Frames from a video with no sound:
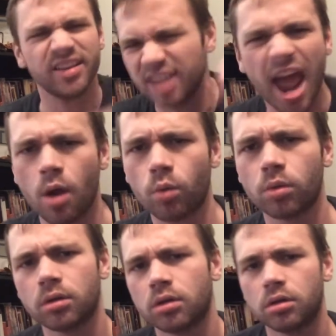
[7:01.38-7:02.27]
live it now.
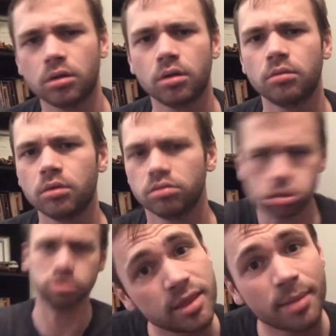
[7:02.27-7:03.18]

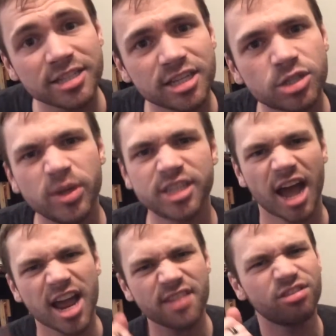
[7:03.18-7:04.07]
In the past 6 weeks,
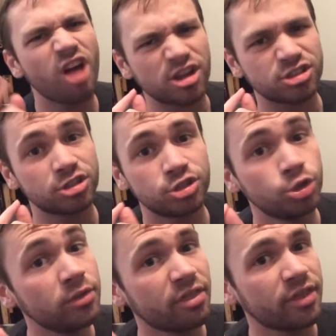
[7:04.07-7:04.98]
I have lost to the